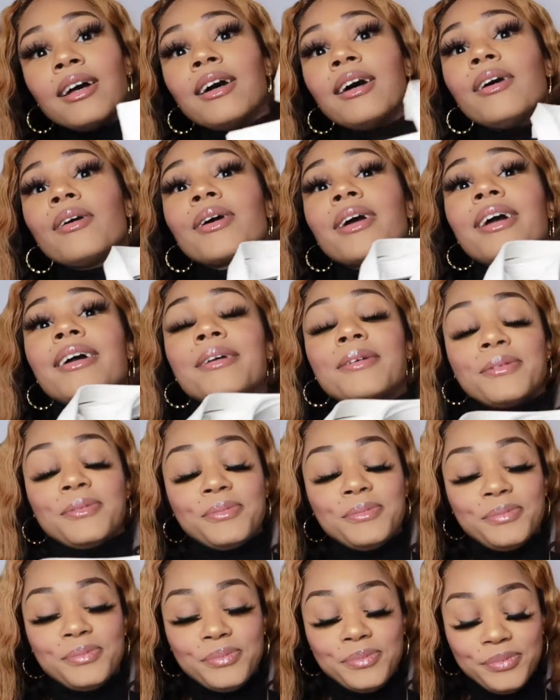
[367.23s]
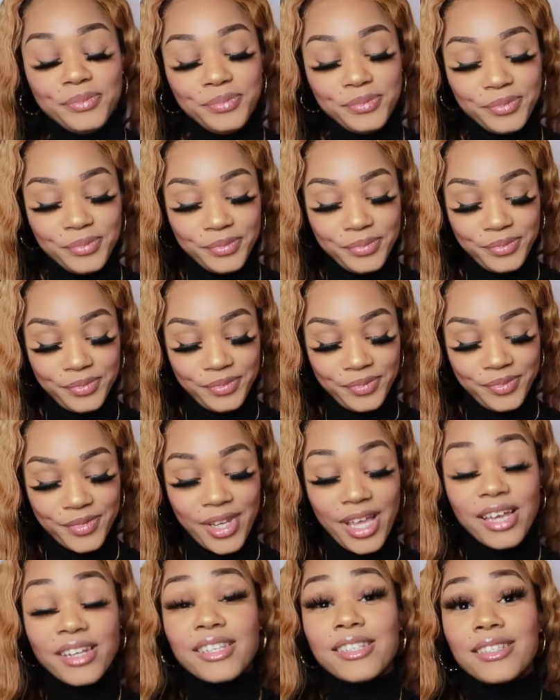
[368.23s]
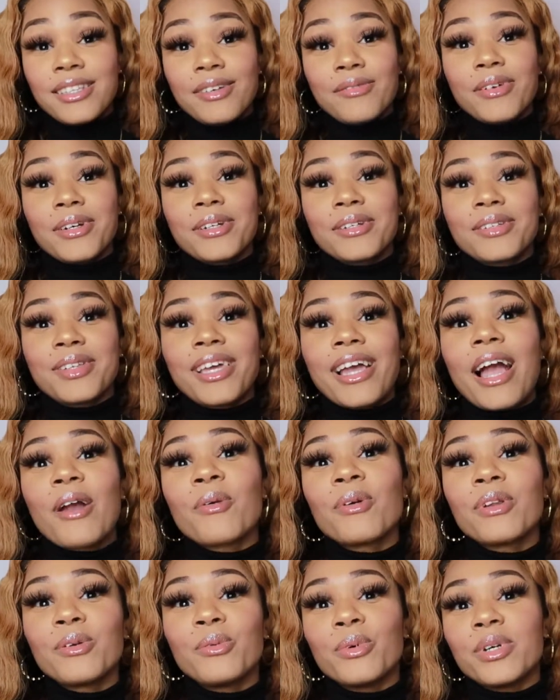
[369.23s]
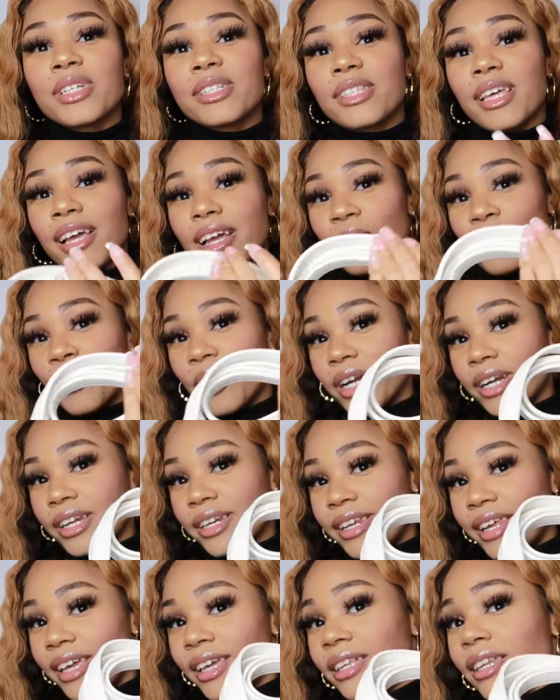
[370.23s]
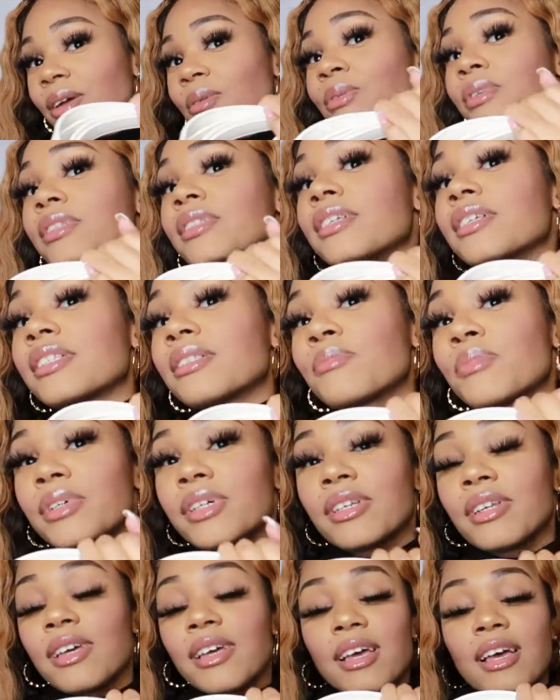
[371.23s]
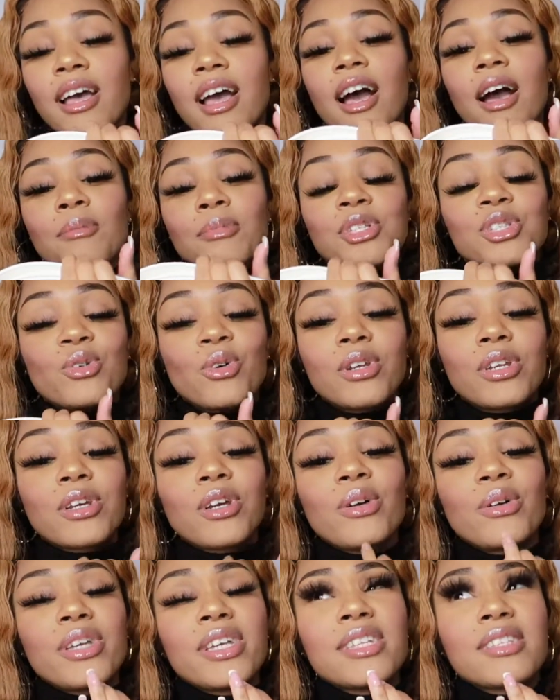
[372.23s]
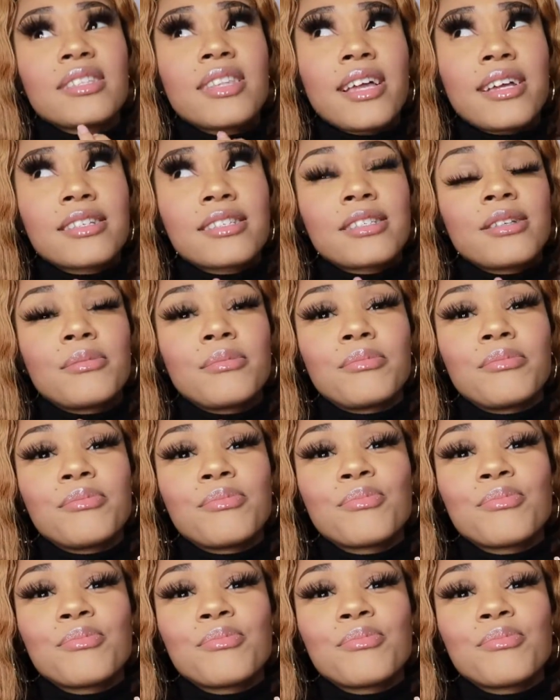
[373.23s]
Okay, I just love her. Like, I really wish that I could wear her today like this, but I'm just gonna go get like some